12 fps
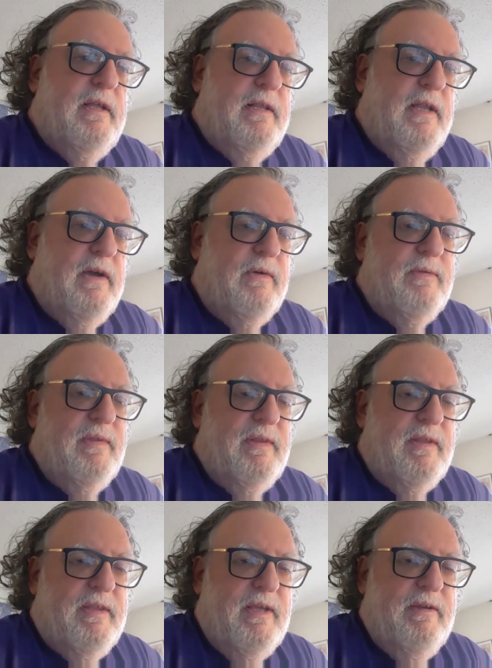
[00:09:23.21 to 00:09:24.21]
Now,
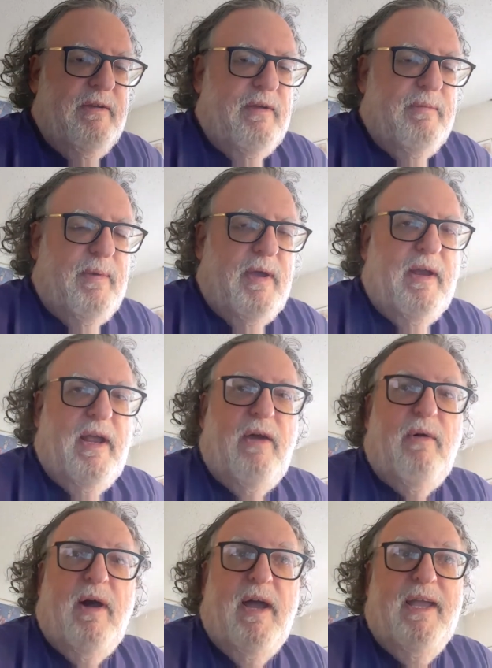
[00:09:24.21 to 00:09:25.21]
the thing about
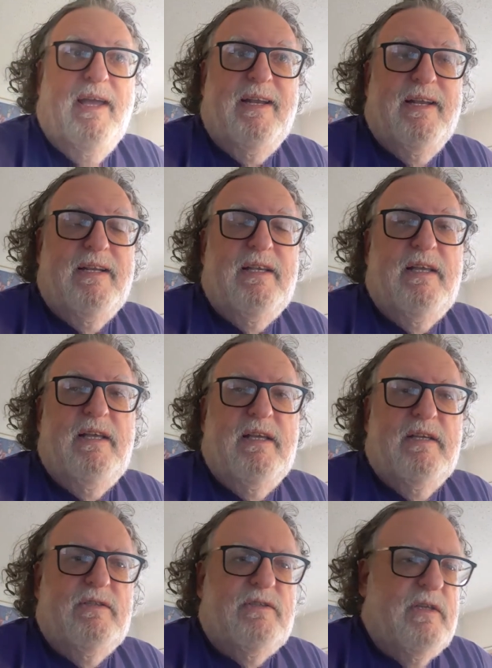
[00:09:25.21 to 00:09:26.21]
how I edit
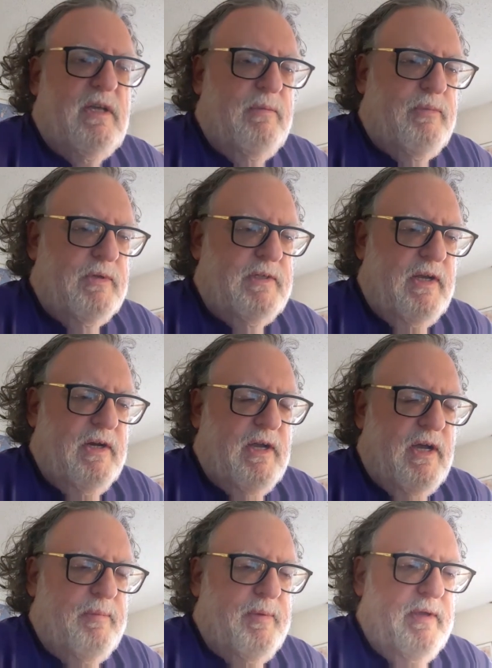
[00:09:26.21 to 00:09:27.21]
is I print out a
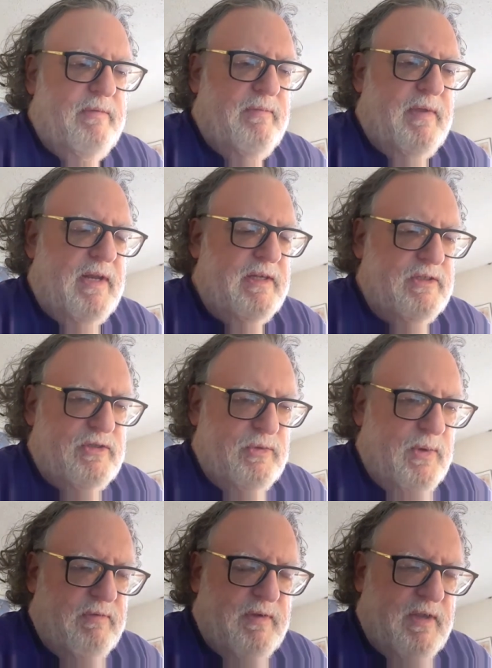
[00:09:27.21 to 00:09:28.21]
copy and I just
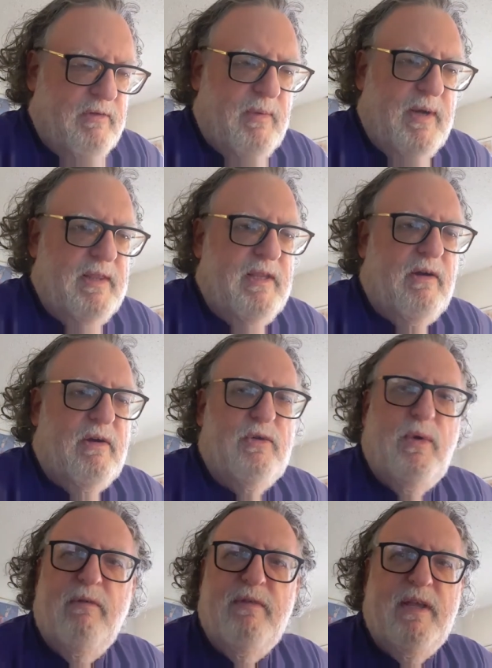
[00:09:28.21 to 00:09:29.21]
do everything right there. I do
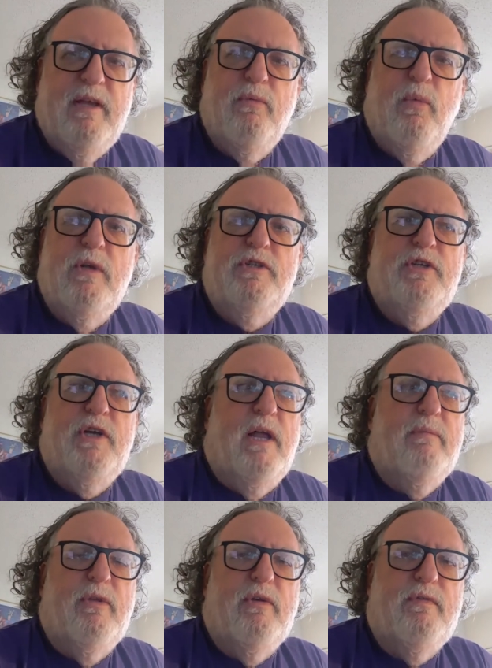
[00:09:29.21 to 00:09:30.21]
everything in one
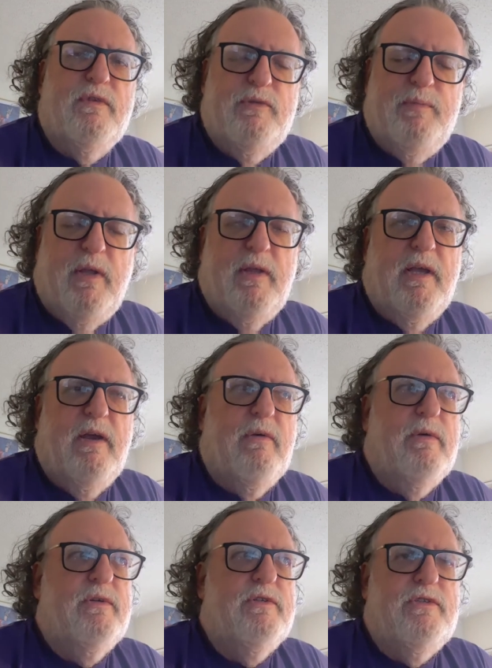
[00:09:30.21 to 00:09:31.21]
shot. I'm looking for spelling
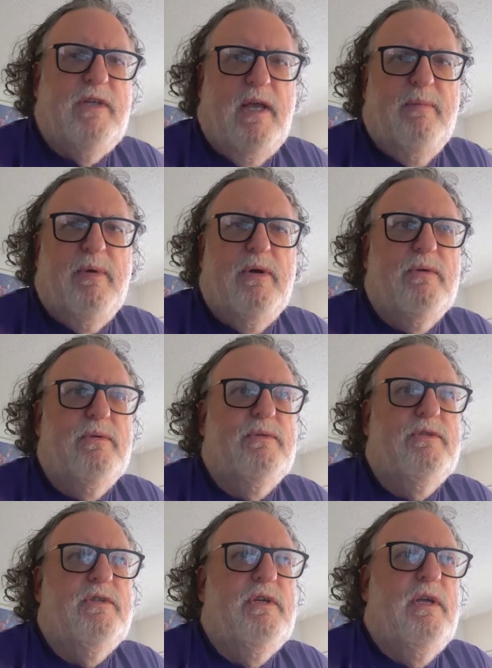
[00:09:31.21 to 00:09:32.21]
errors,
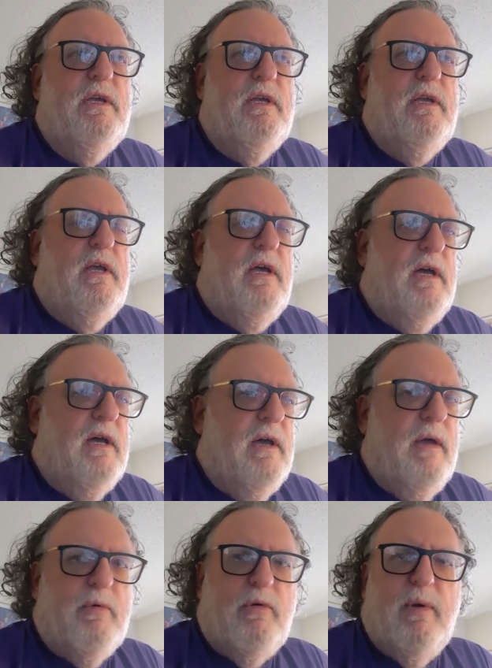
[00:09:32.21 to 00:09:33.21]
typos.
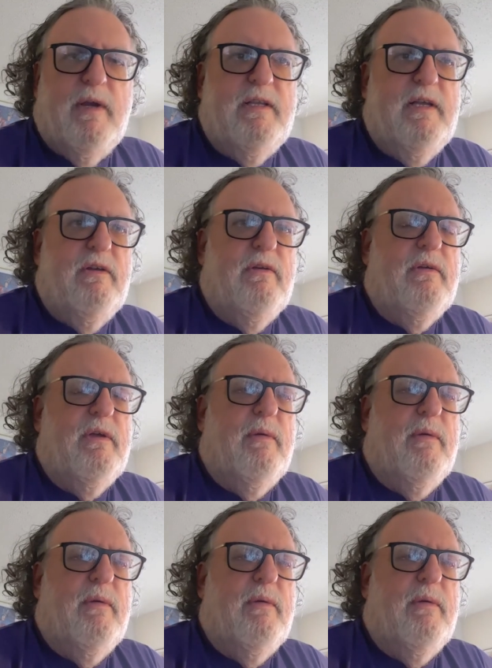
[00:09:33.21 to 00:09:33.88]
I'm correcting.